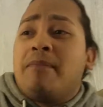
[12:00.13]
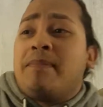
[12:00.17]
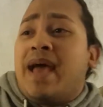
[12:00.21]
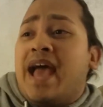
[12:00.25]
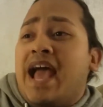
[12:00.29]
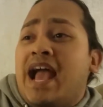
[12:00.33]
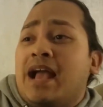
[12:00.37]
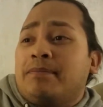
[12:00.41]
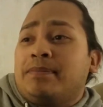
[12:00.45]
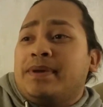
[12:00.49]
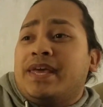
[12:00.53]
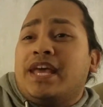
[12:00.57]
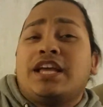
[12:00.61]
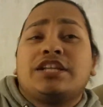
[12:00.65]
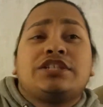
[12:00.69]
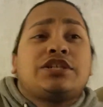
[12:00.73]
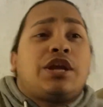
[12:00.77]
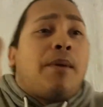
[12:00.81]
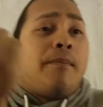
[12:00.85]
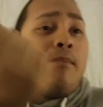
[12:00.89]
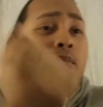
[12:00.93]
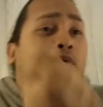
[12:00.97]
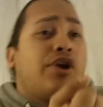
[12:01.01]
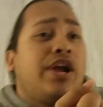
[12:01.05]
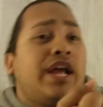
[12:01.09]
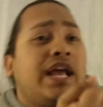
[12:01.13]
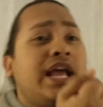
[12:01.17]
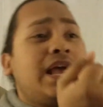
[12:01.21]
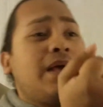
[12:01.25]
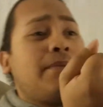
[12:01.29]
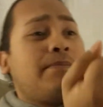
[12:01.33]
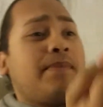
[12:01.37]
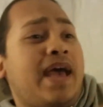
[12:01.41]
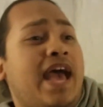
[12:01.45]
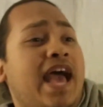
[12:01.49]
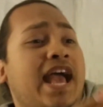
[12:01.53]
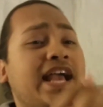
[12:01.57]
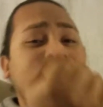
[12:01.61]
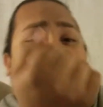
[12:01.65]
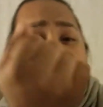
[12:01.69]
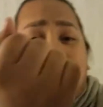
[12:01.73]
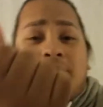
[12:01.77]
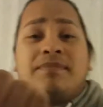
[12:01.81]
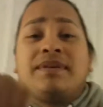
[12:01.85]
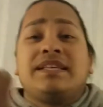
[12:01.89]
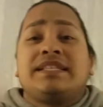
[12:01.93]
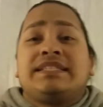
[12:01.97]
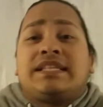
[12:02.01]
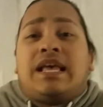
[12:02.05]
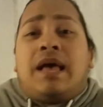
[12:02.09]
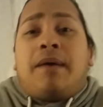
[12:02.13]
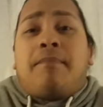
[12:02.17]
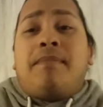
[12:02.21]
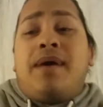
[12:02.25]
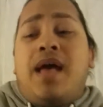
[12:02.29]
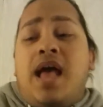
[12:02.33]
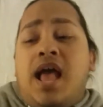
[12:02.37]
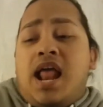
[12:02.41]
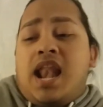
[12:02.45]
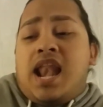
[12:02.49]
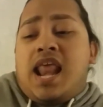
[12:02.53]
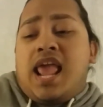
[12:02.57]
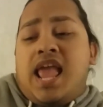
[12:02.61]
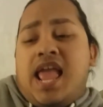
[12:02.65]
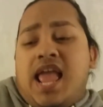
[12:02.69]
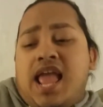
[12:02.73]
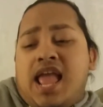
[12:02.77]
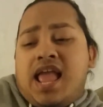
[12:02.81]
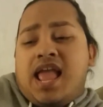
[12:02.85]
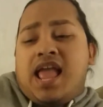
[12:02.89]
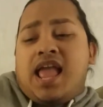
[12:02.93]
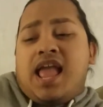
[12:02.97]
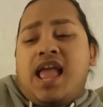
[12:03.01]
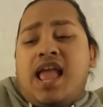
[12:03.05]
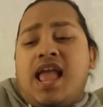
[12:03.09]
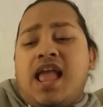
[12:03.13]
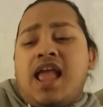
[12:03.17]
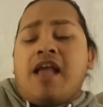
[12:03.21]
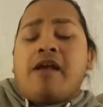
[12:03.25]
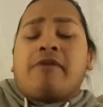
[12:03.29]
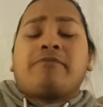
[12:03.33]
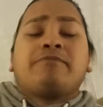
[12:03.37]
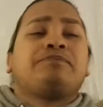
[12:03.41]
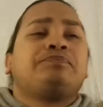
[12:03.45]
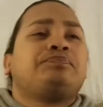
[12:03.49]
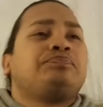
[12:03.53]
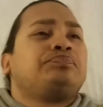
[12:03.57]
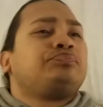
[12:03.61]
back, bitch, bring it back, give me some money.